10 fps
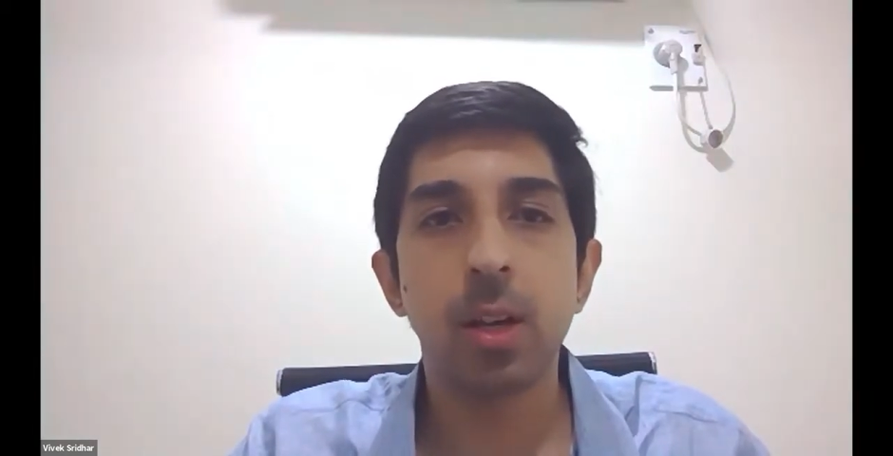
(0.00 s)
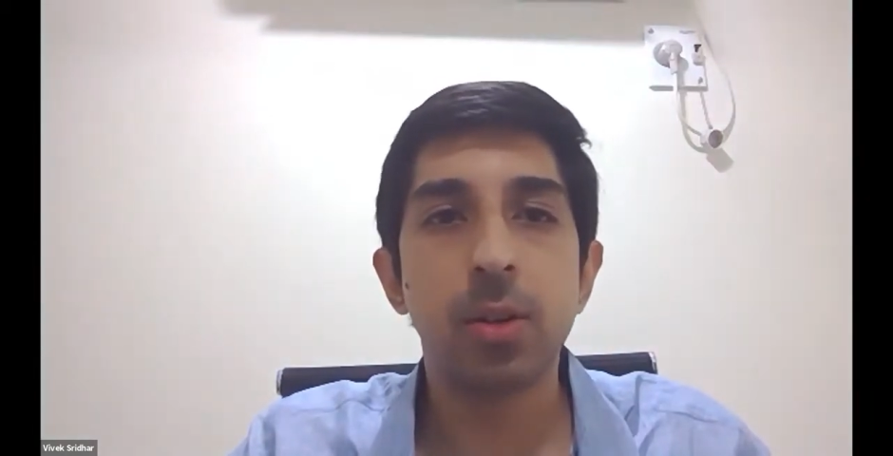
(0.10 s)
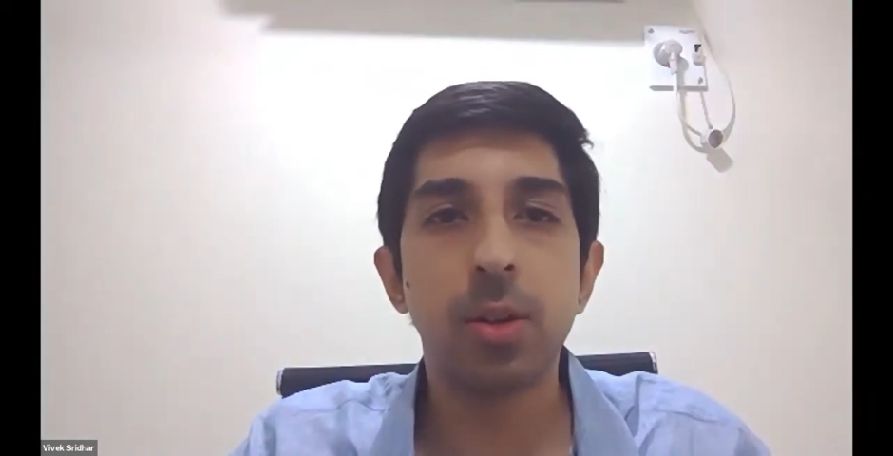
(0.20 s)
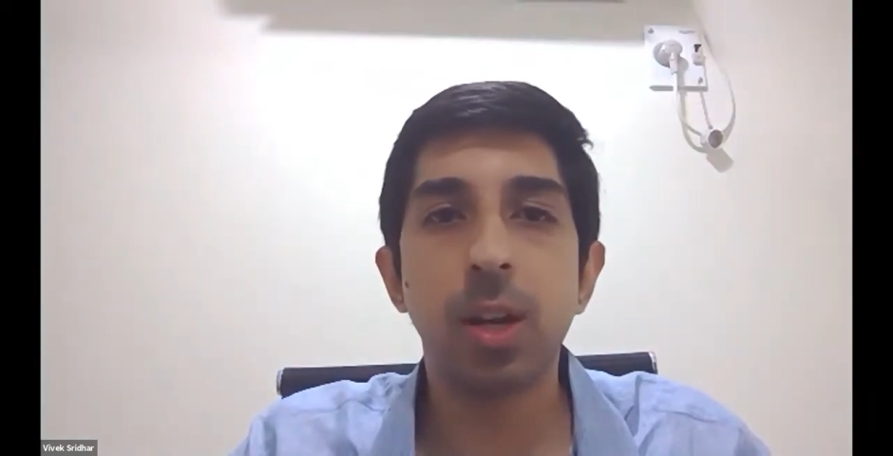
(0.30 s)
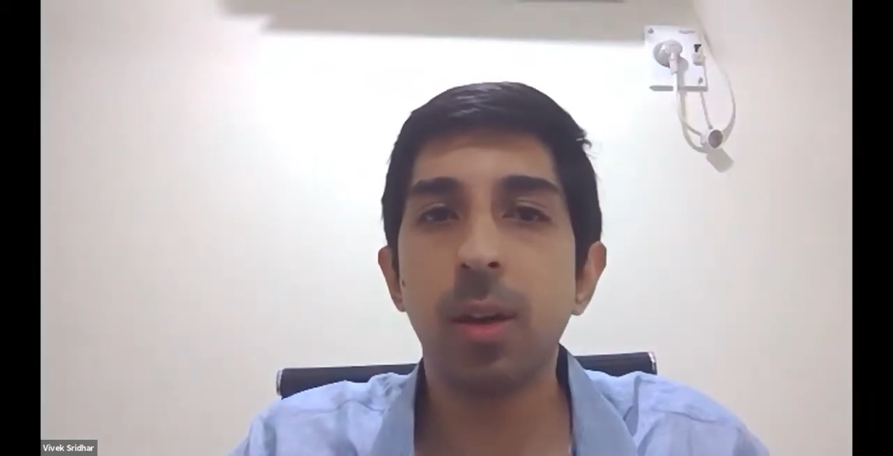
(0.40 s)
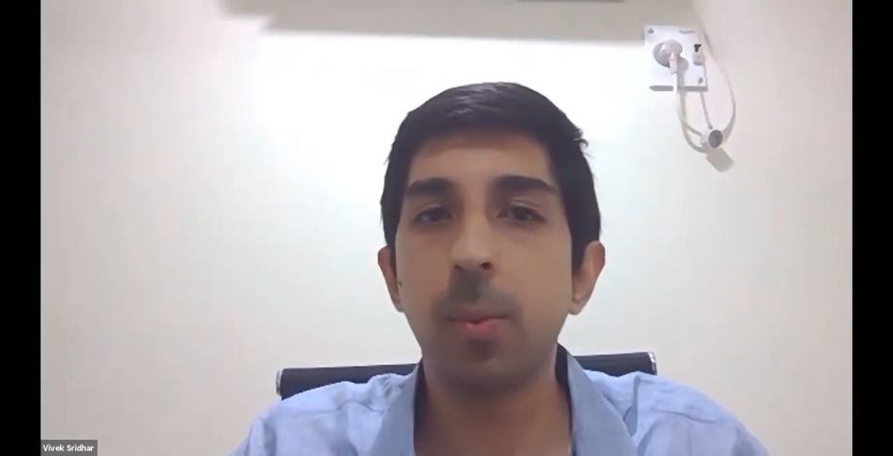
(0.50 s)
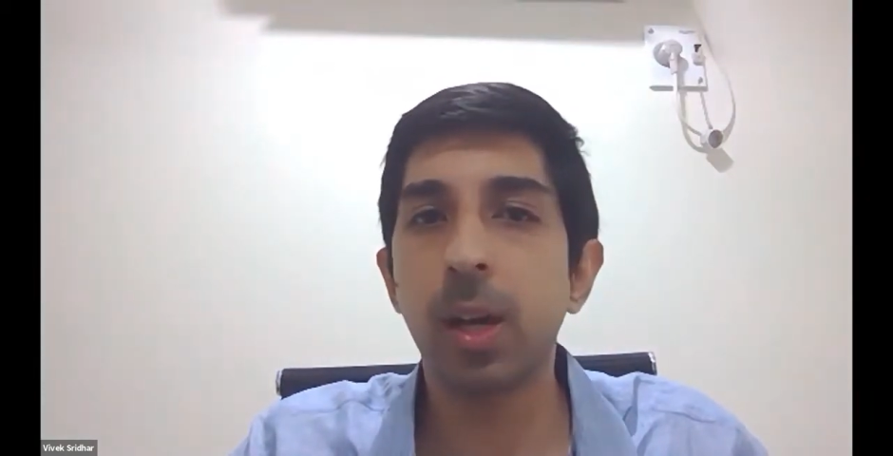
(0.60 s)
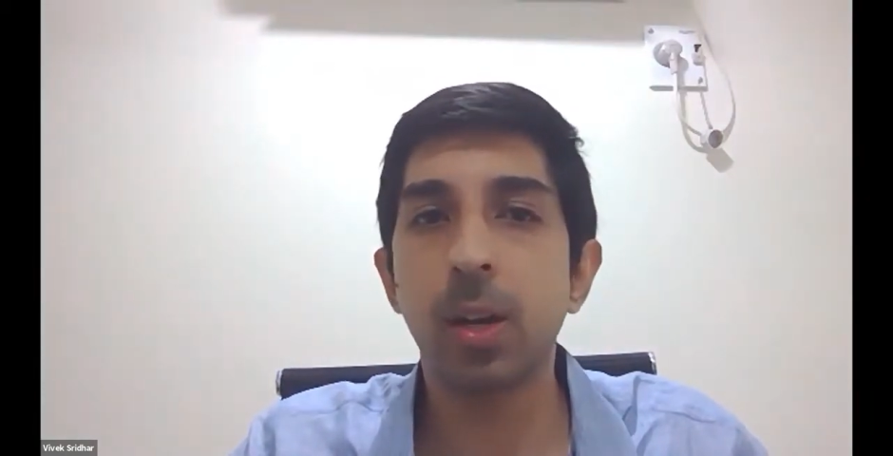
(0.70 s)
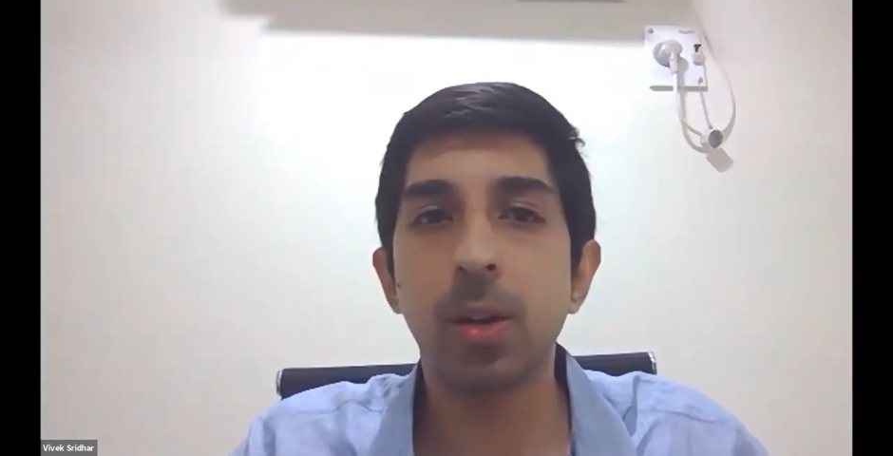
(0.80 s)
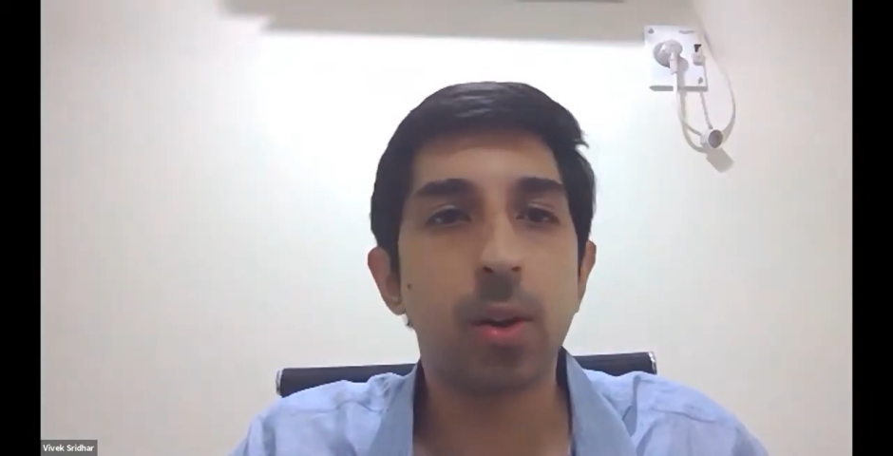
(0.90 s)
today we
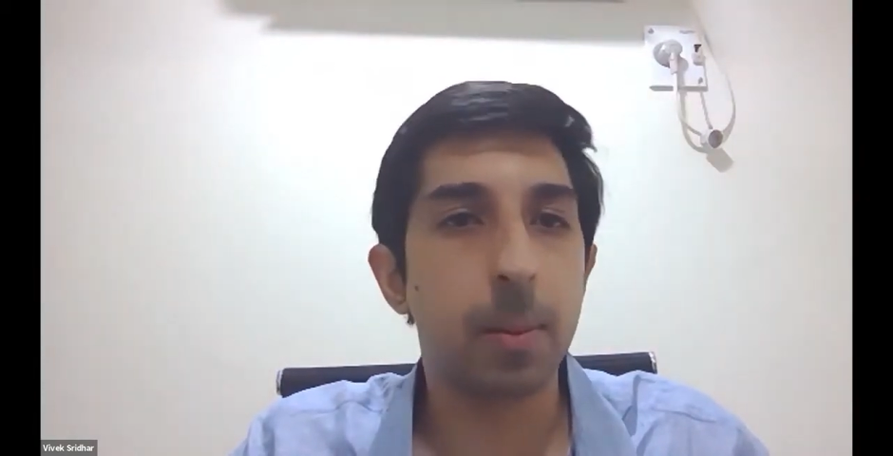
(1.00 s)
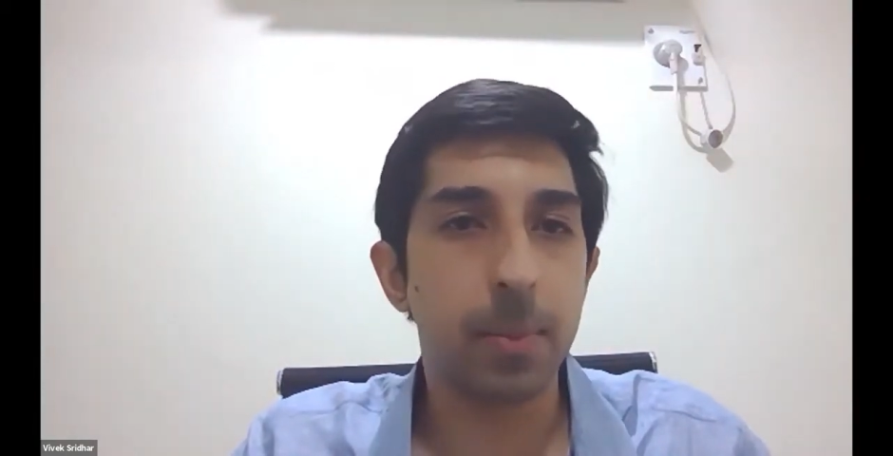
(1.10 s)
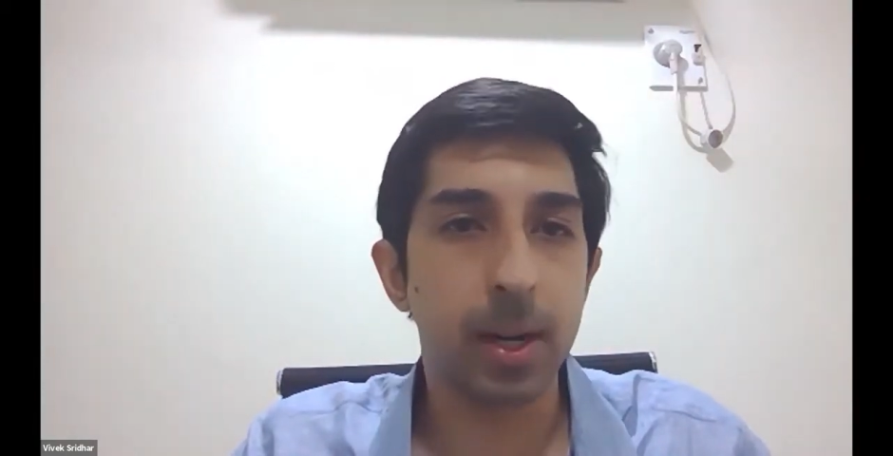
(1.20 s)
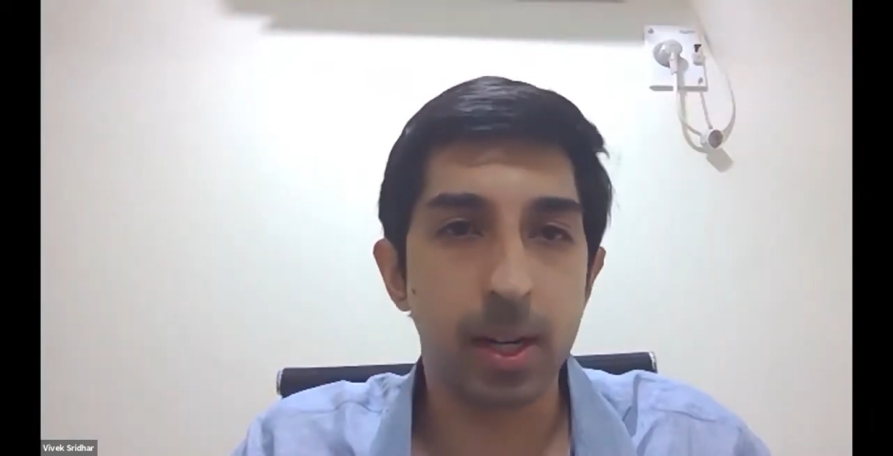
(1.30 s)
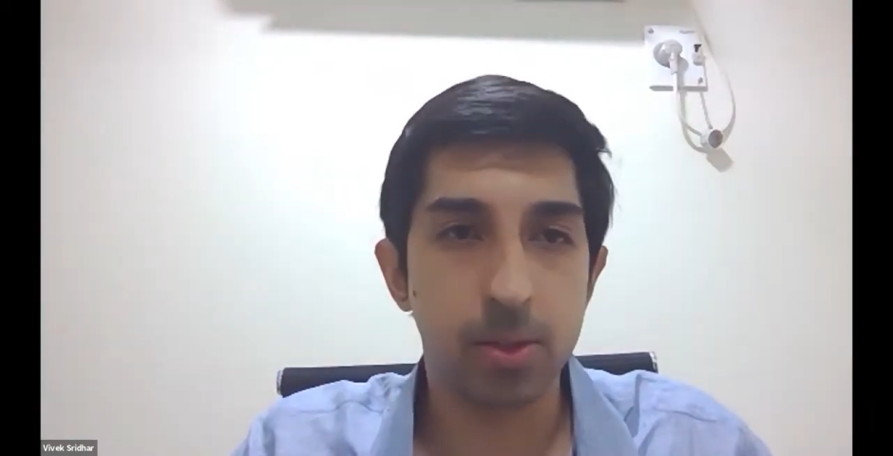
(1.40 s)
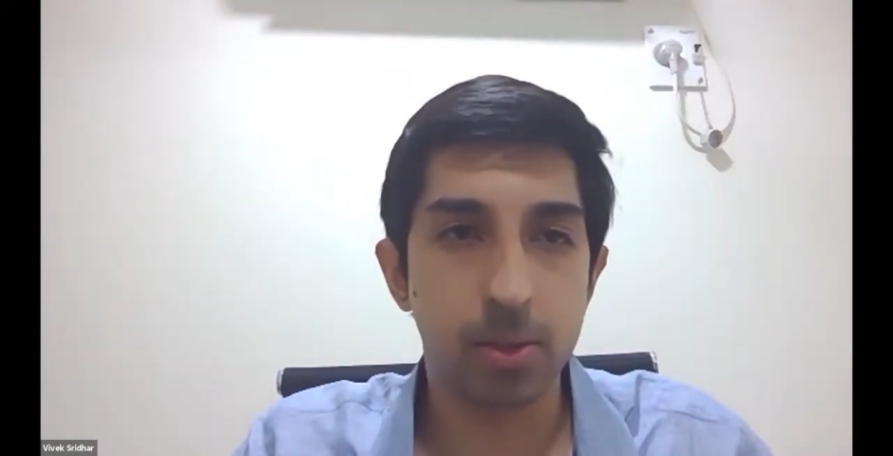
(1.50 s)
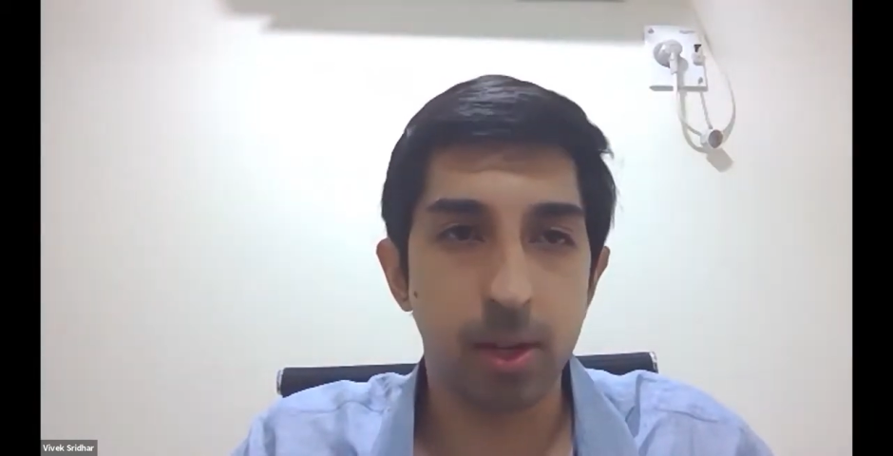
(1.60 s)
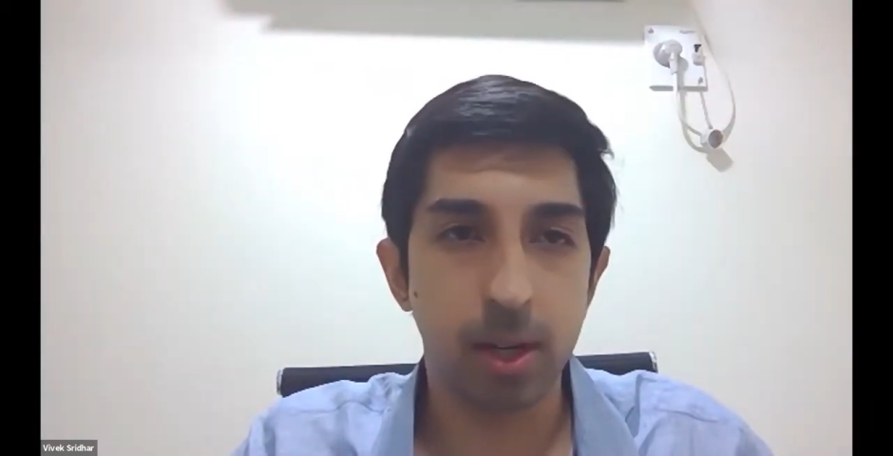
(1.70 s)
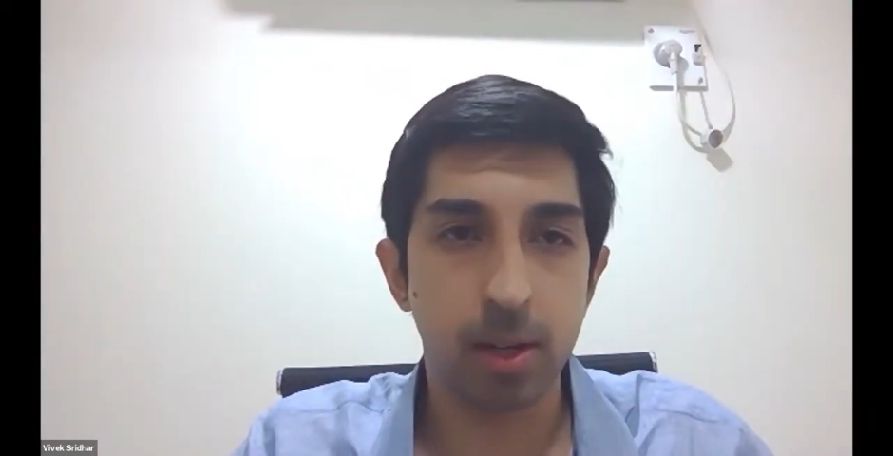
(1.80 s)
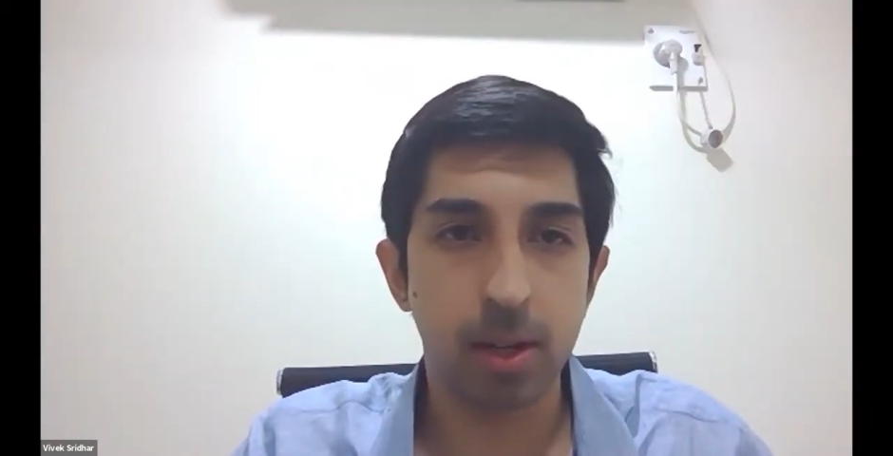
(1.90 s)
can go completely
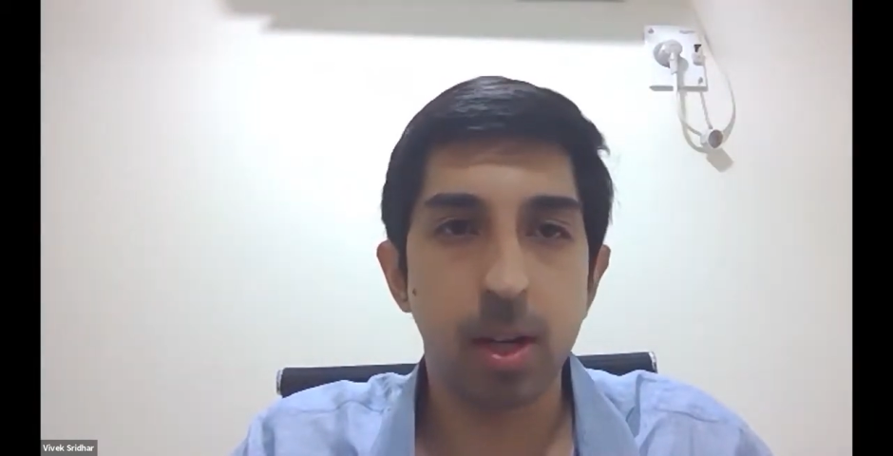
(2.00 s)
solar.